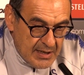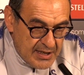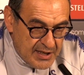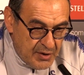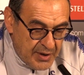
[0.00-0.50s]

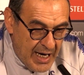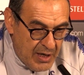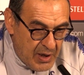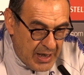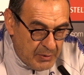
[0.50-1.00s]
So
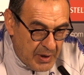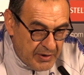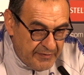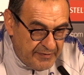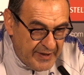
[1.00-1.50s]
now our
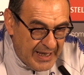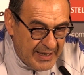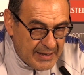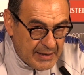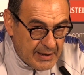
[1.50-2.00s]

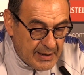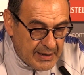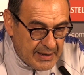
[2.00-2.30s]
feeling uh,